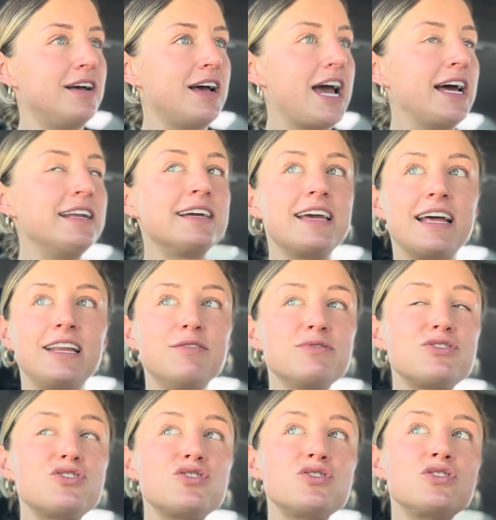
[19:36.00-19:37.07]
And again, he was
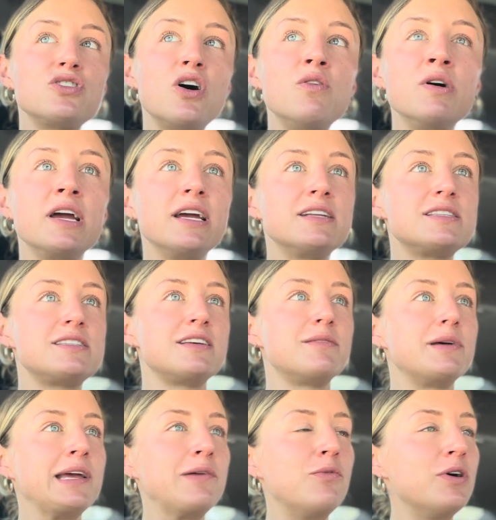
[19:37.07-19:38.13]
so handsome.
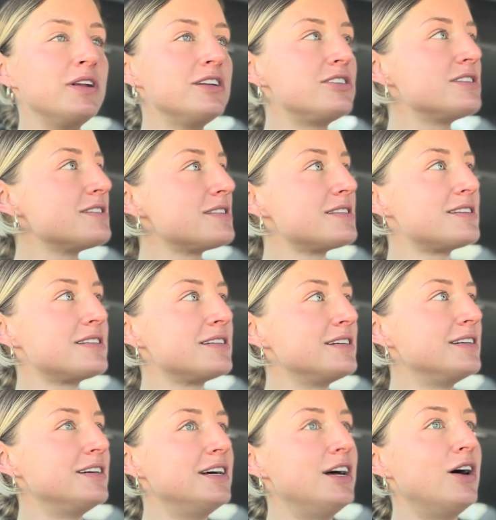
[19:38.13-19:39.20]
Like,
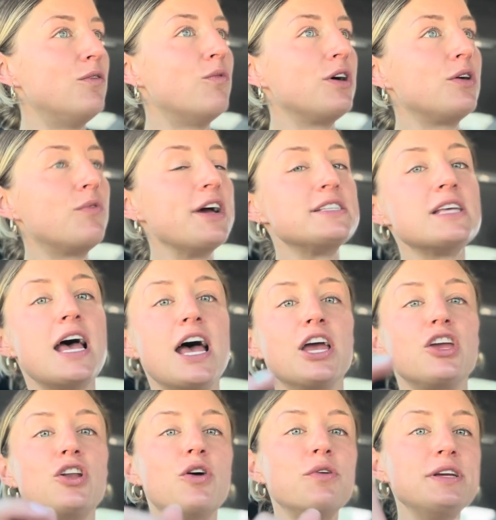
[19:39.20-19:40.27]
what a waste.
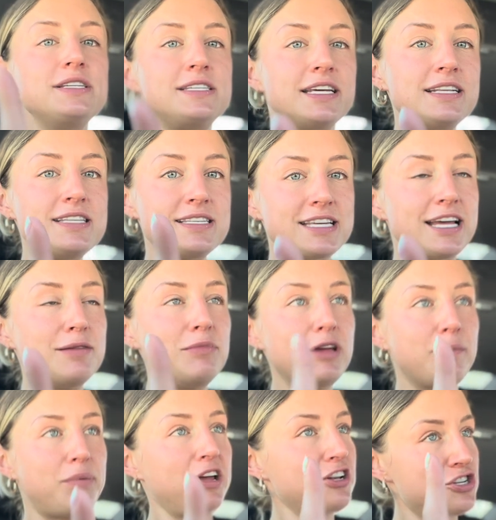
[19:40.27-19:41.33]
You know, he did send me
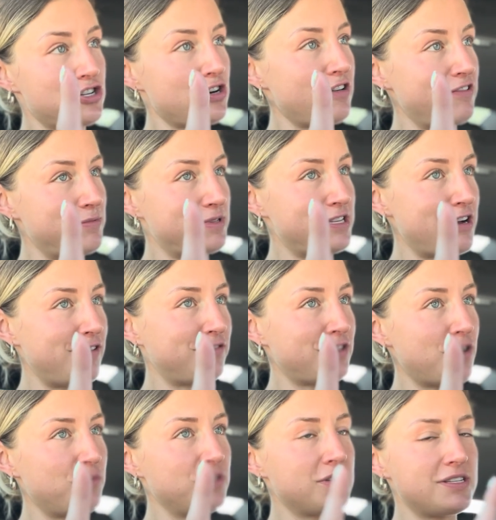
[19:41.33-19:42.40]
a picture of himself,
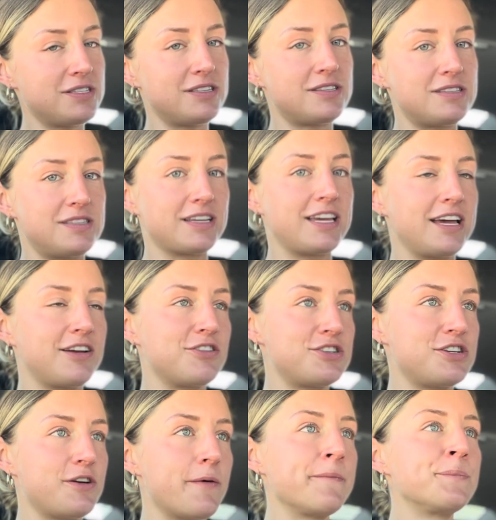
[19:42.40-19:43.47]
though. But this is the kicker
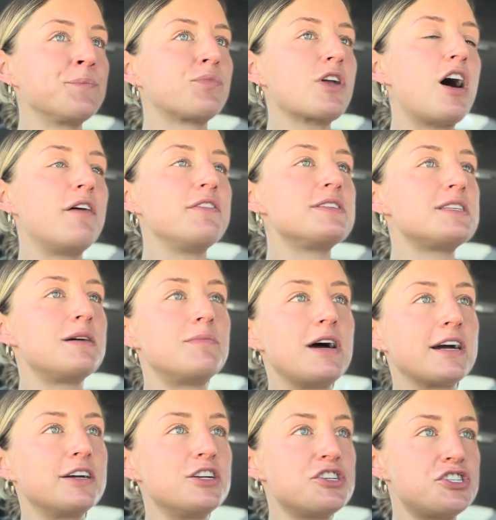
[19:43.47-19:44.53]
too. Obviously, I'm
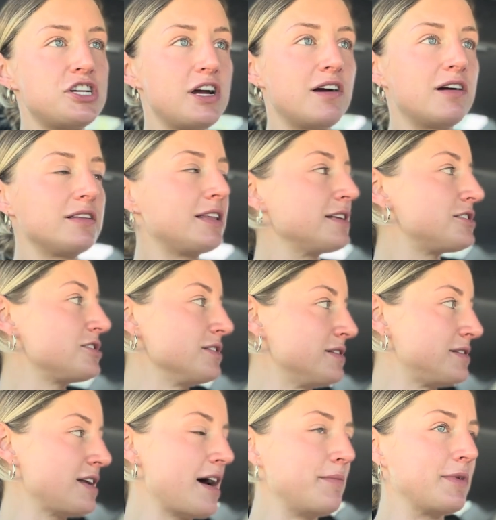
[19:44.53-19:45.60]
not going to share it. That's
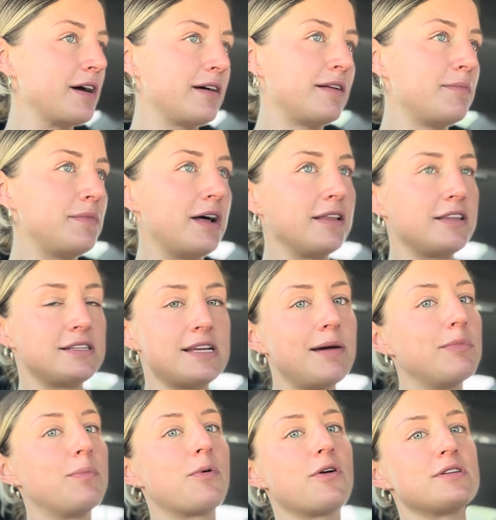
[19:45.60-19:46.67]
just, I'm not that
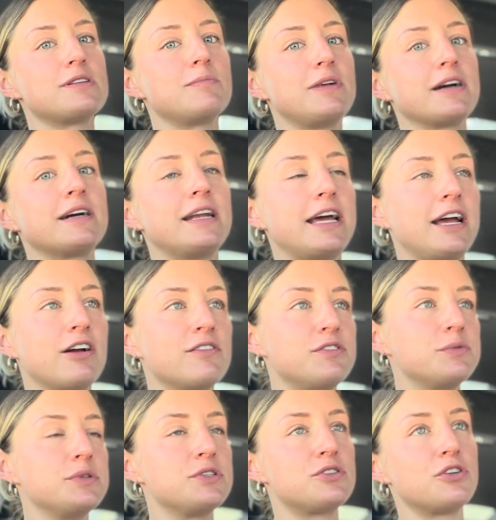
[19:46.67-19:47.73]
type of person. I'm not going to air
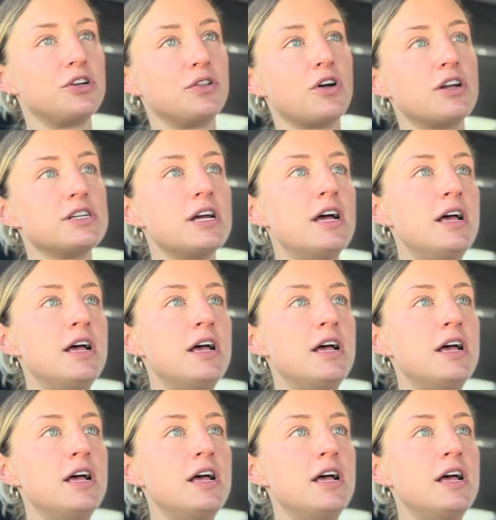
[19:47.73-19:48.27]
everyone's dirty laundry.